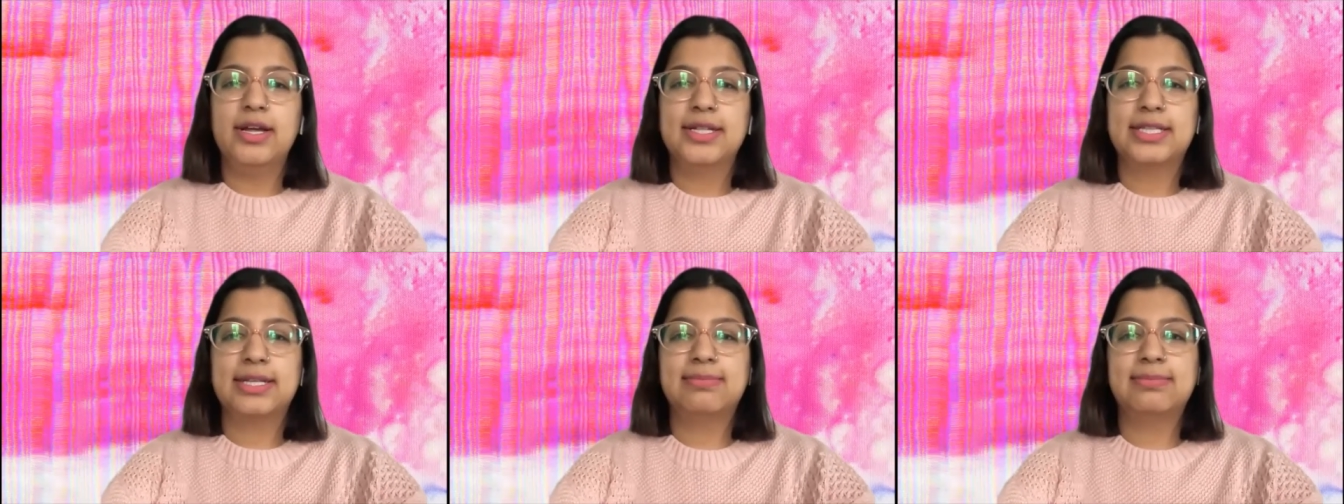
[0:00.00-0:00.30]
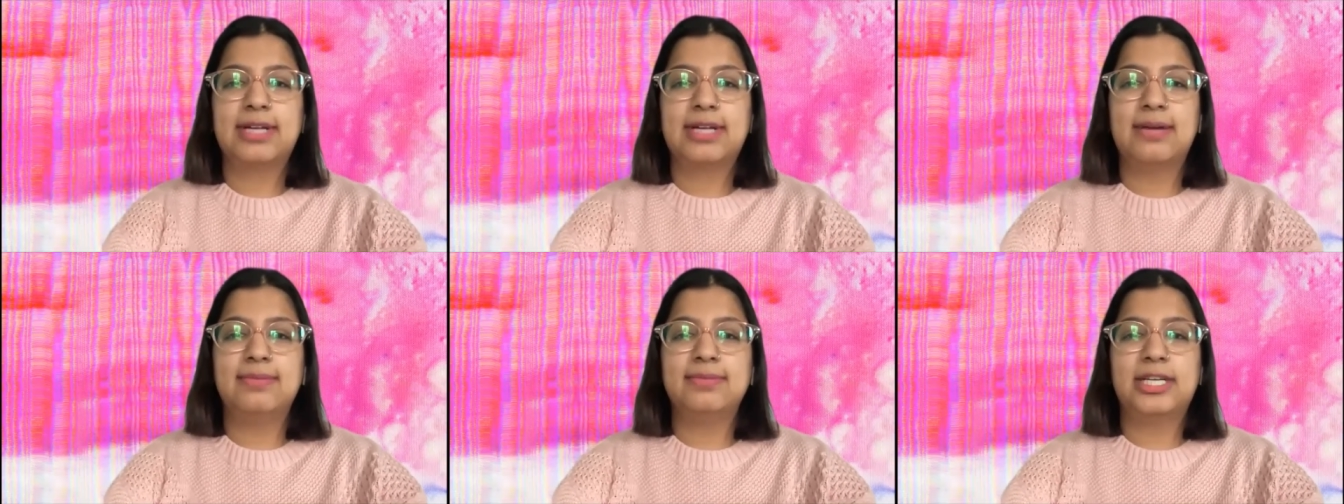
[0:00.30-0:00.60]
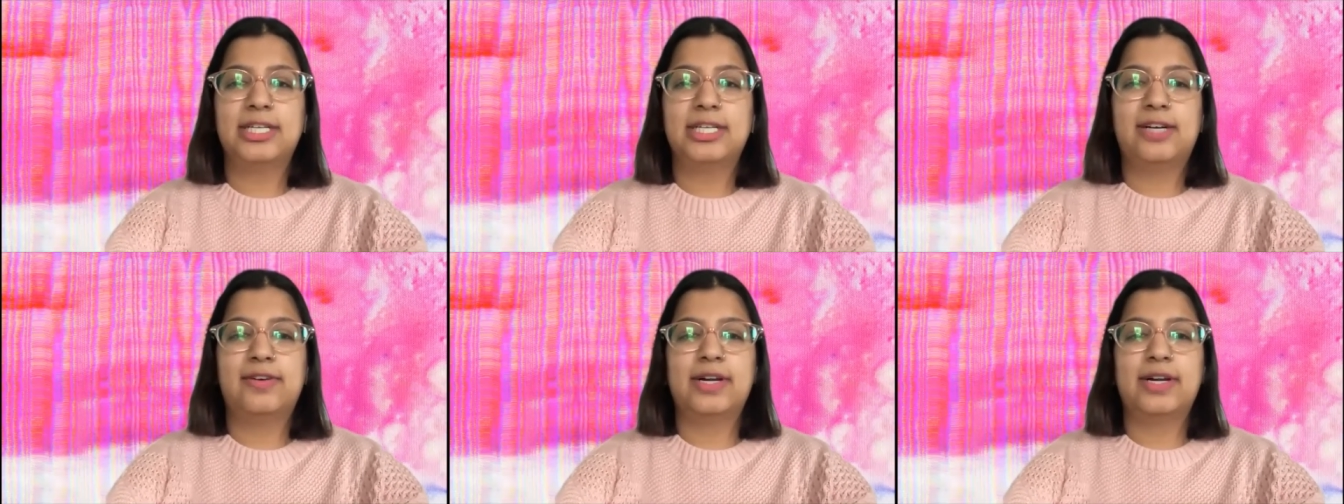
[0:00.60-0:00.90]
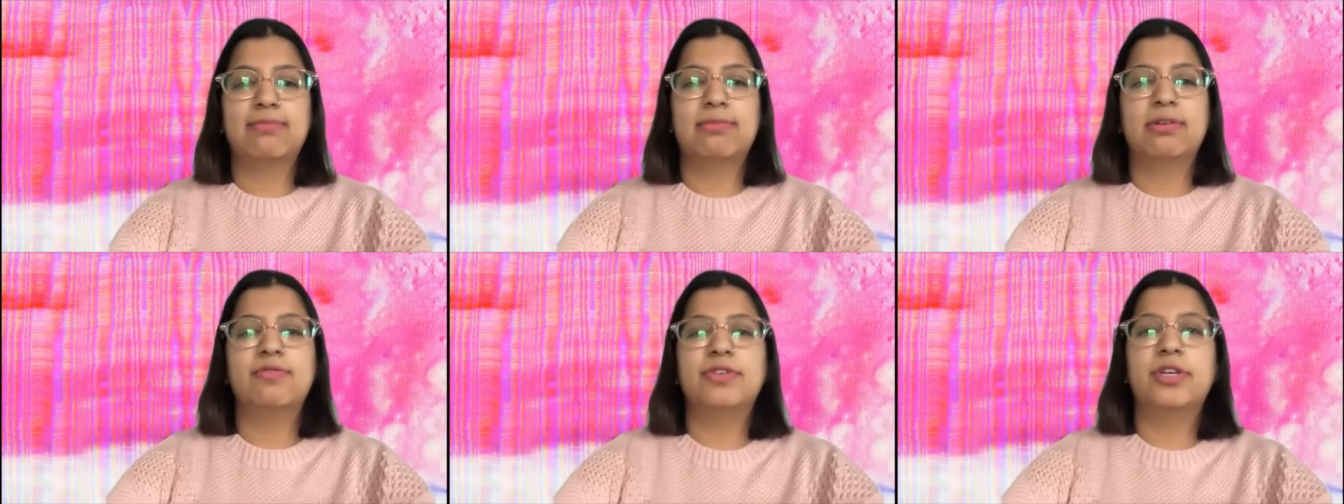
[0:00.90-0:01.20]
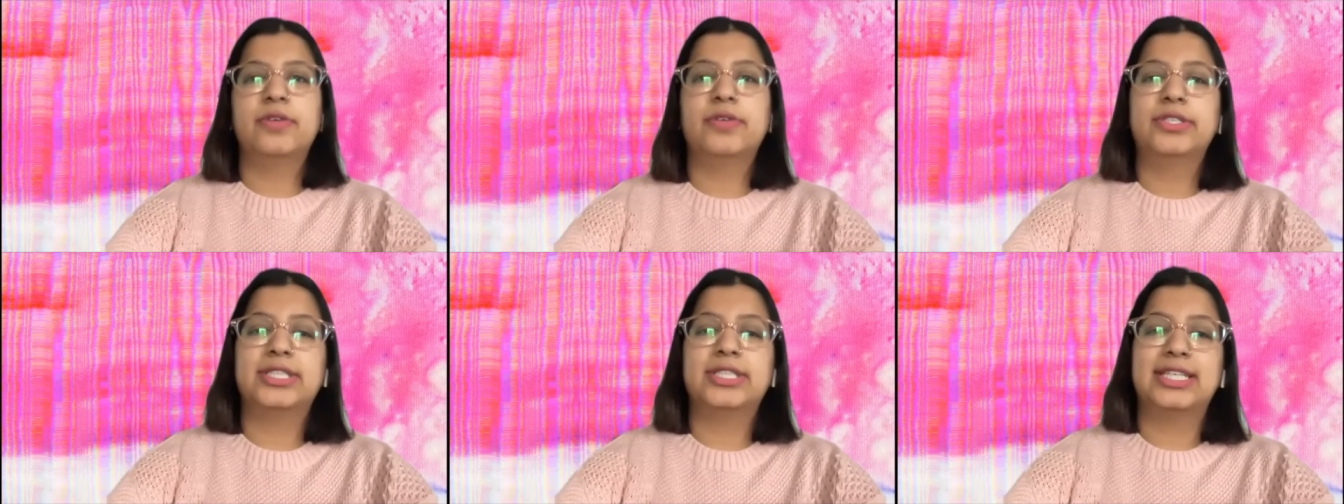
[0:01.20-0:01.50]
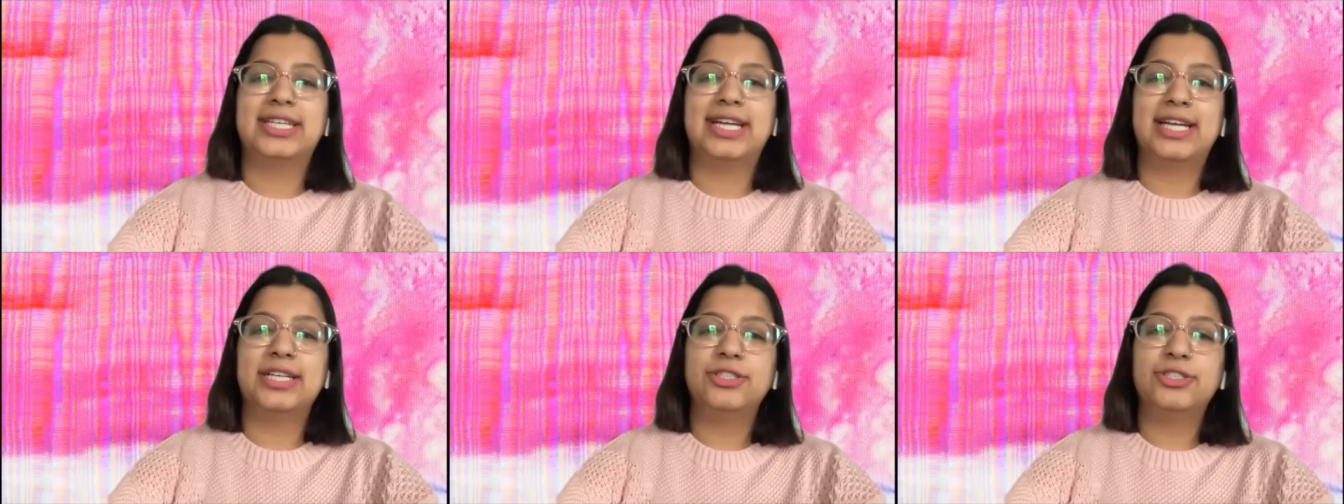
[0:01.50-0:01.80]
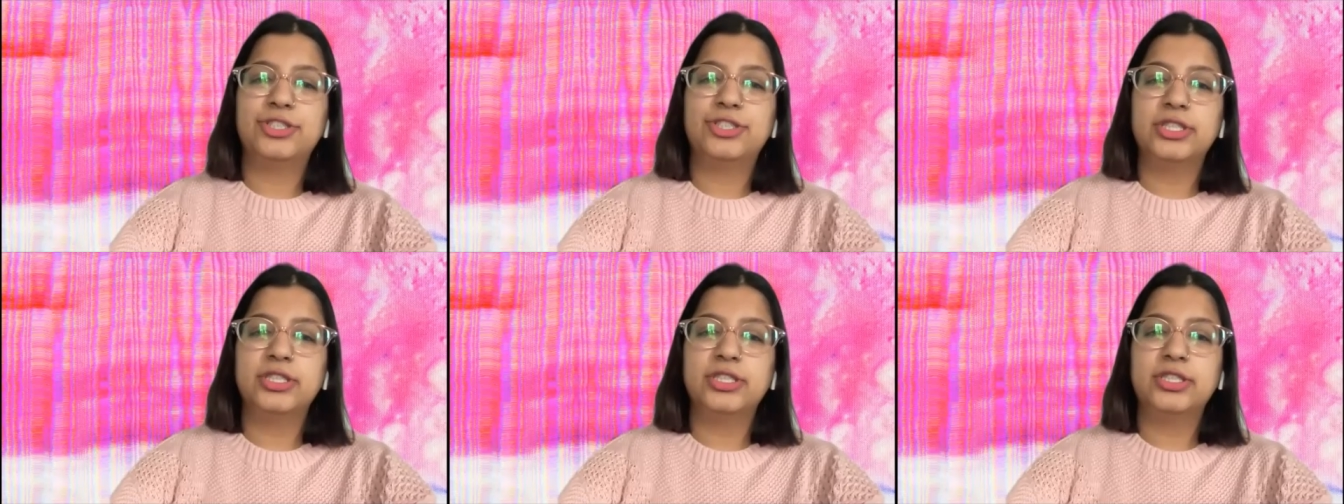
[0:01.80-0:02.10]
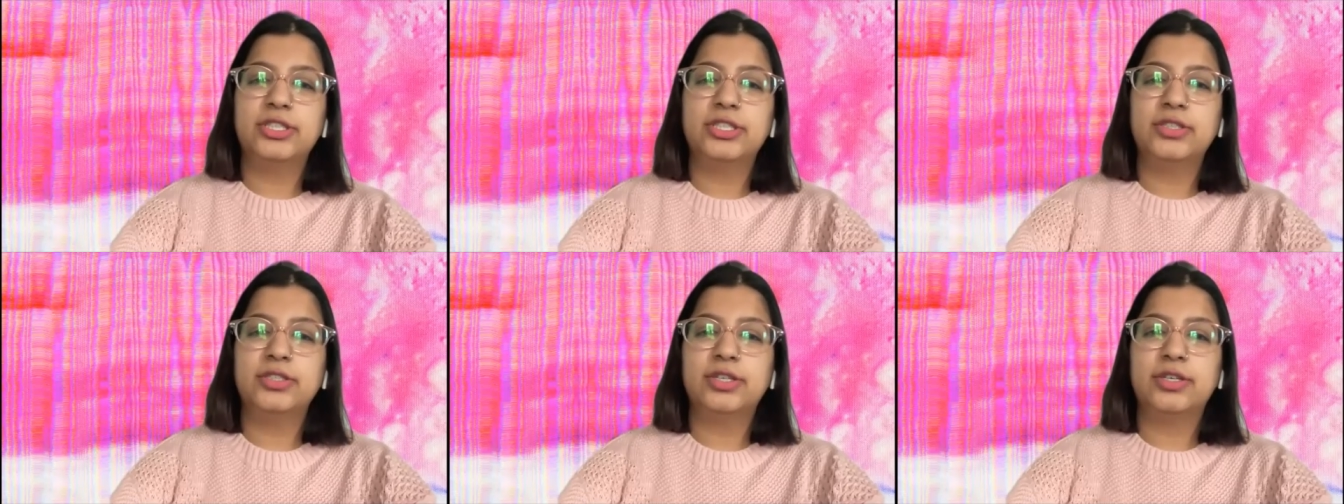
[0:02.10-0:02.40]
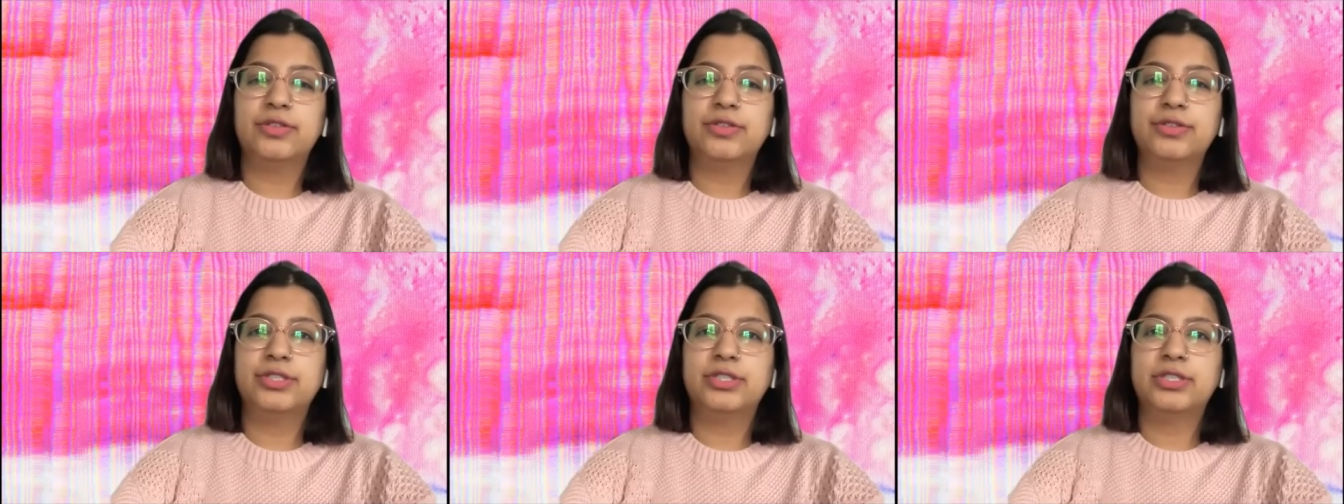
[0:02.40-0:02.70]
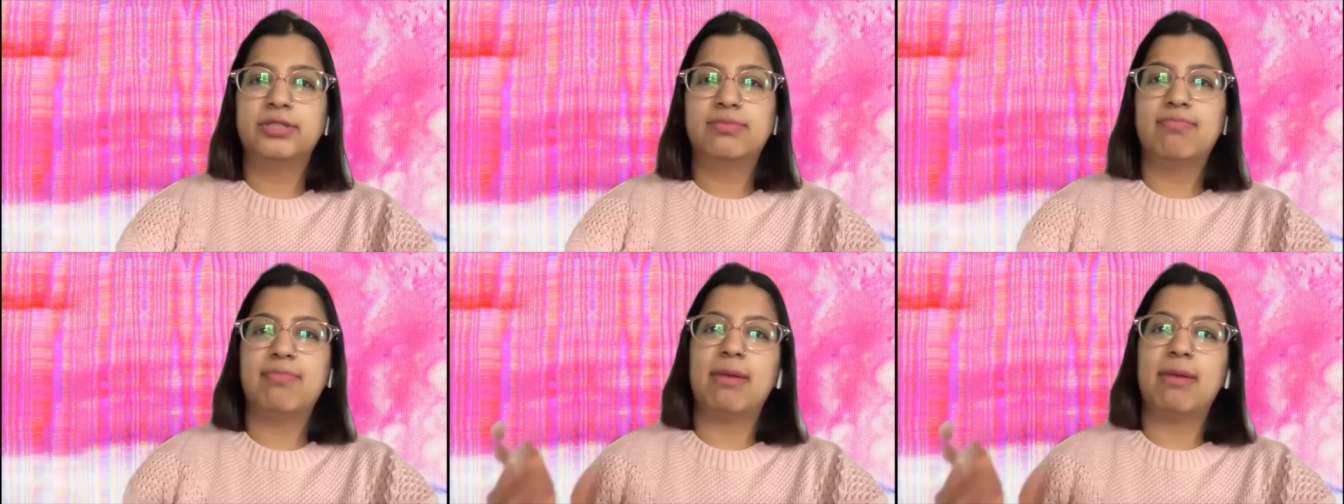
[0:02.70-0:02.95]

Sometimes I direct my viewers' attention to those